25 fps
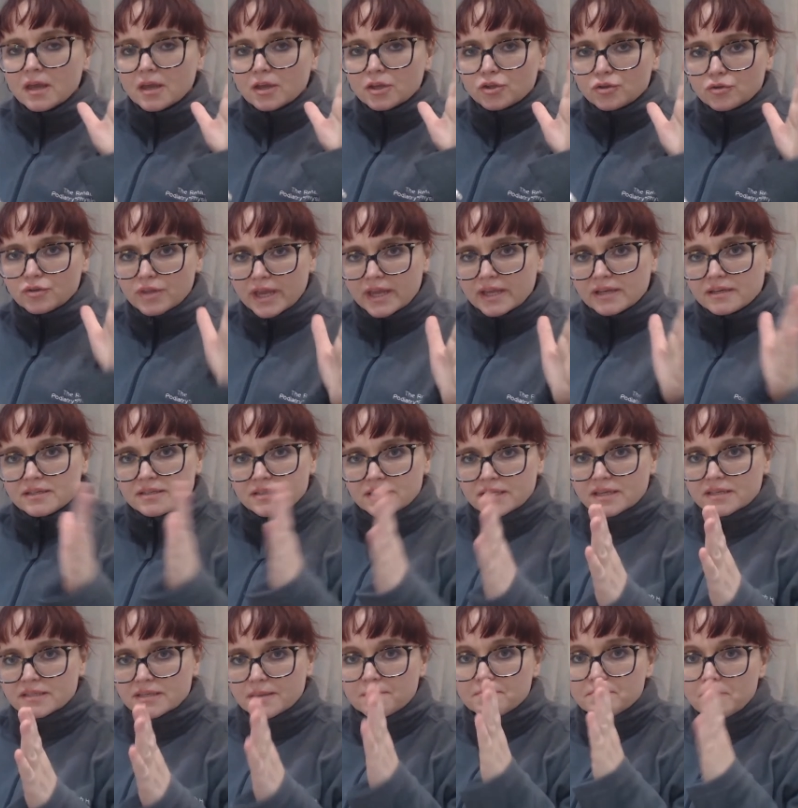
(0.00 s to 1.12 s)
You then see
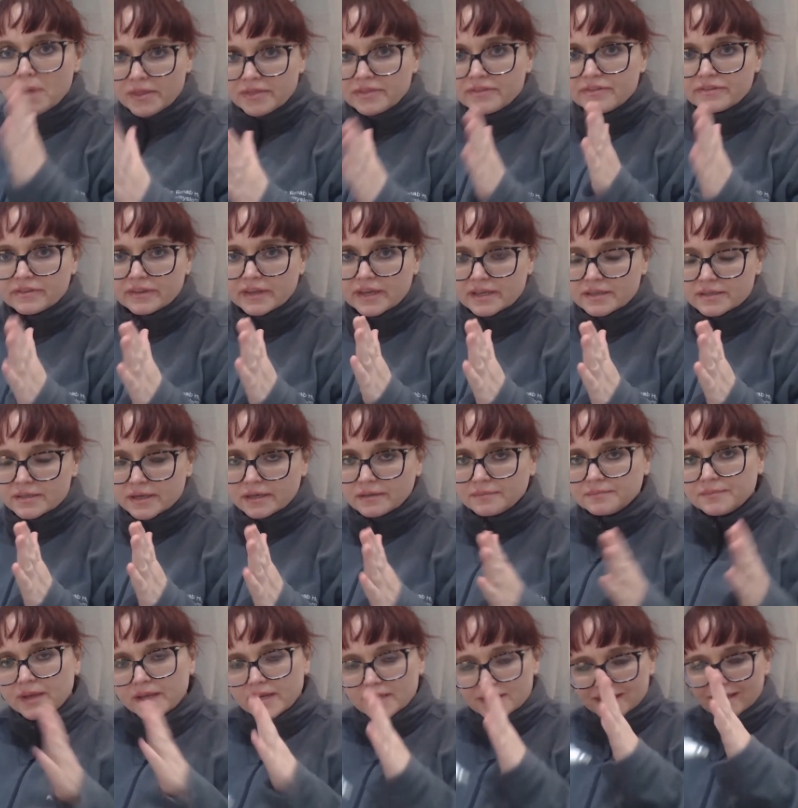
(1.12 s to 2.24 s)
us a month later,
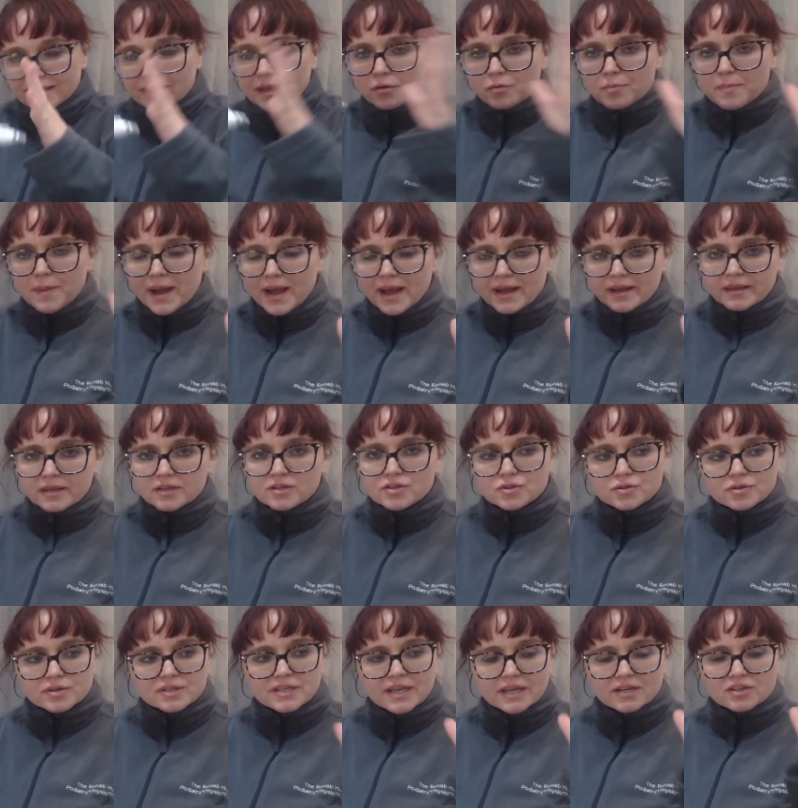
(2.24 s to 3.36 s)
and it's a little package.
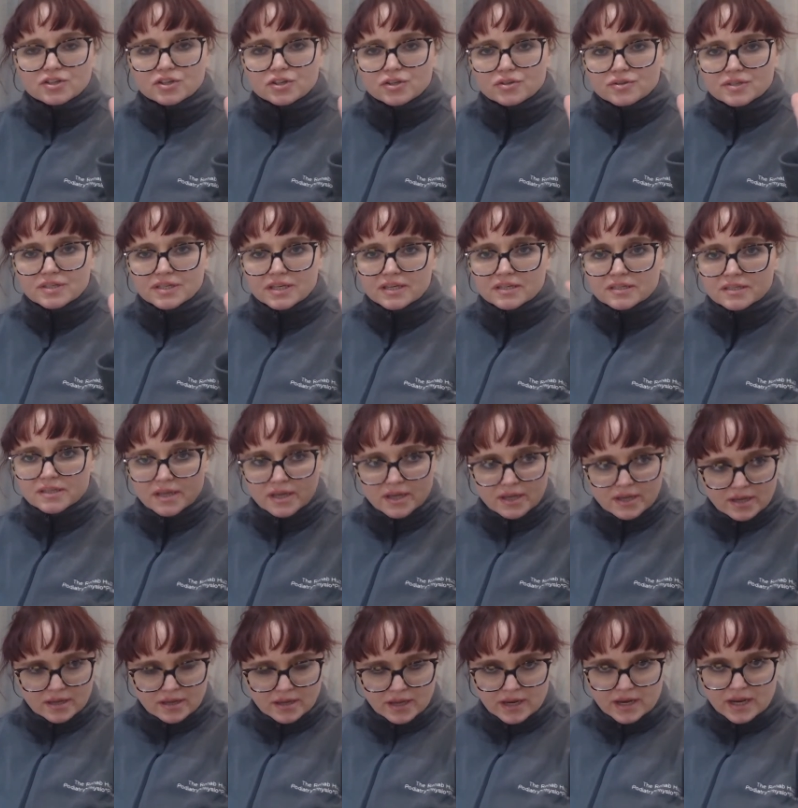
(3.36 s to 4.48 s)
So essentially you see us
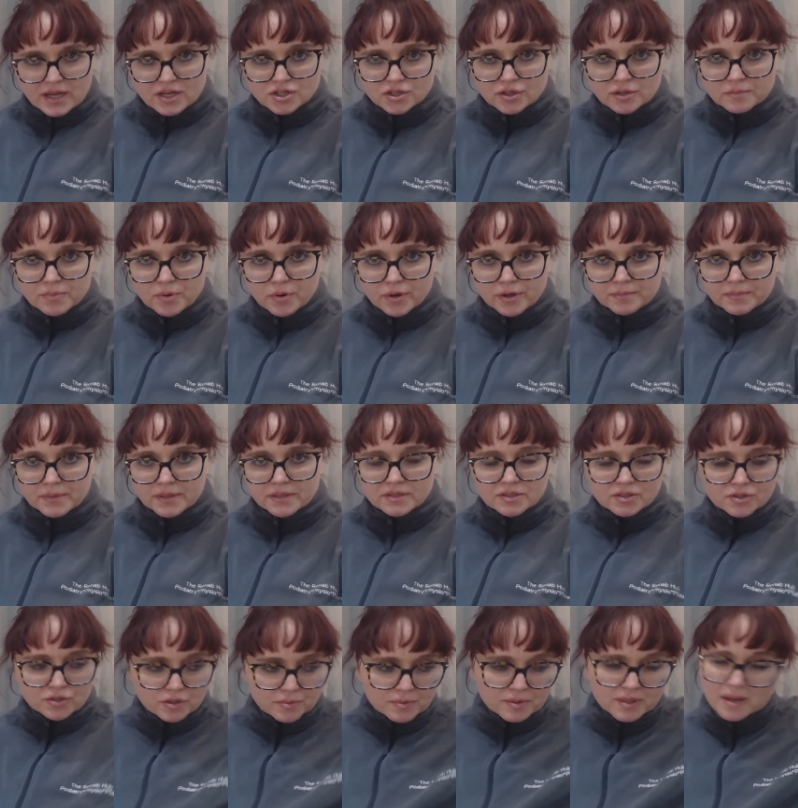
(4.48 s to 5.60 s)
initial appointment.
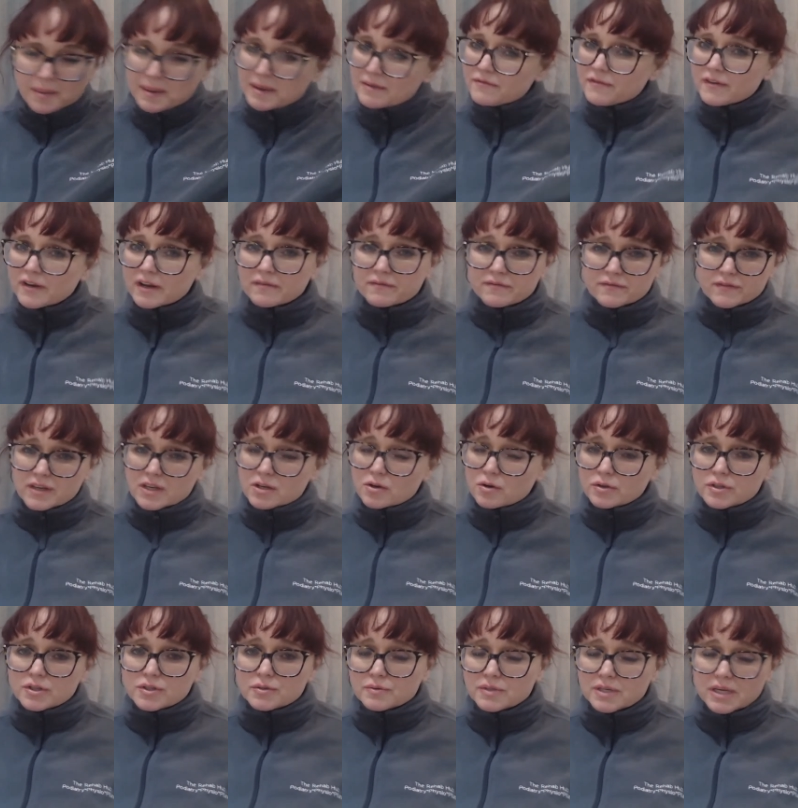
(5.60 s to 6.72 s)
So you would come in for a free
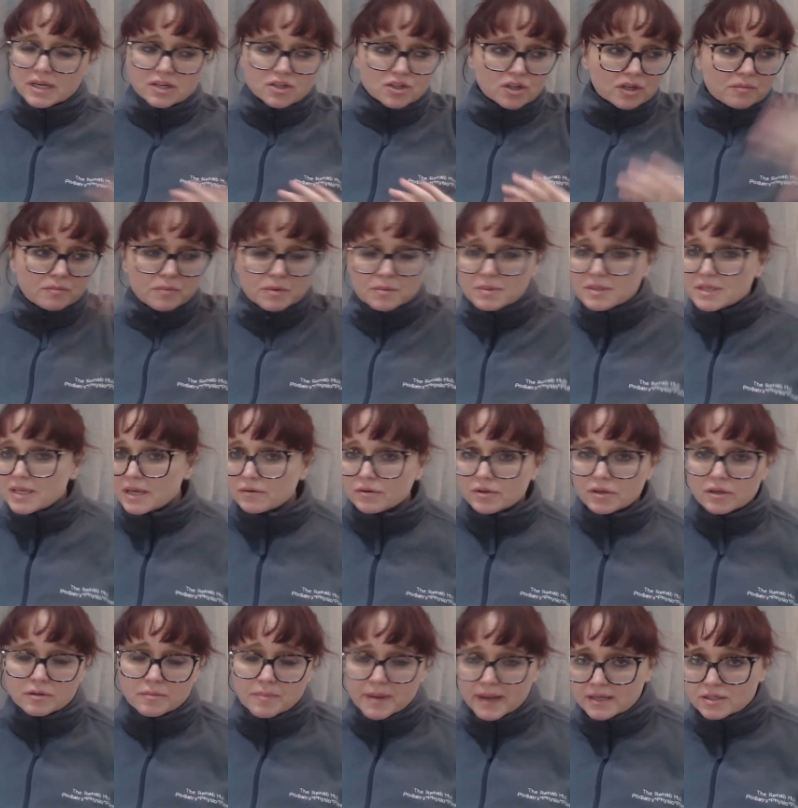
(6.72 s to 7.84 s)
consultation. We would tell you
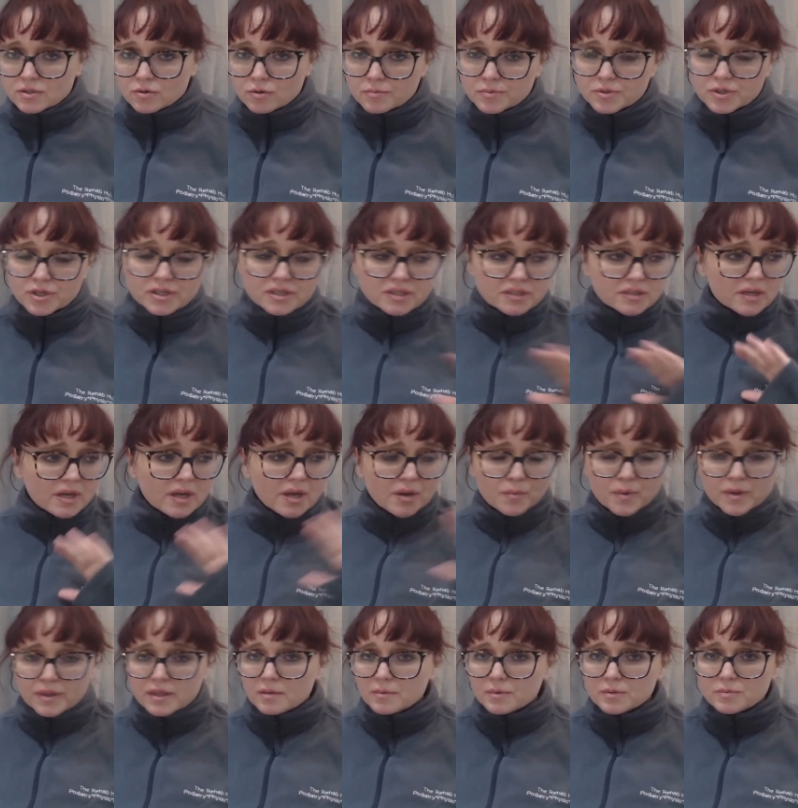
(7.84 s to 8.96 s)
your best options,
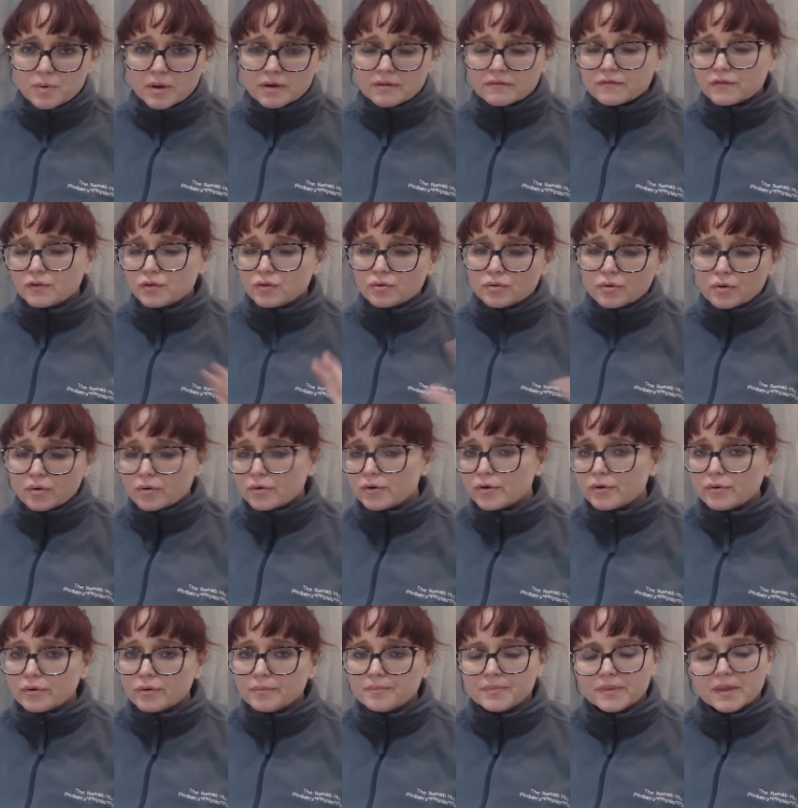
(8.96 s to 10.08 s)
whether it would work for you or
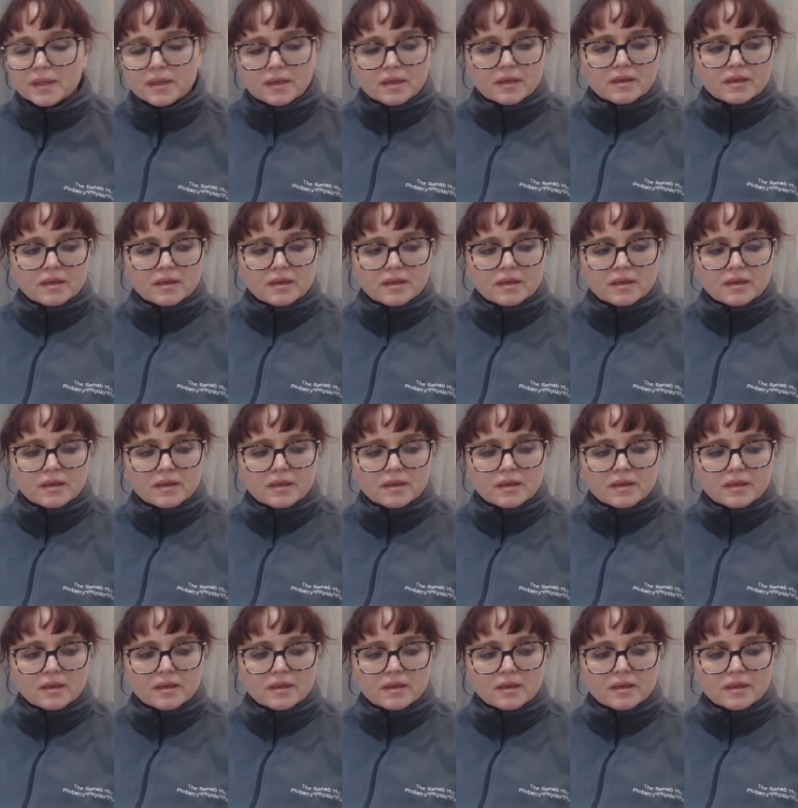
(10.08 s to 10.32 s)
not.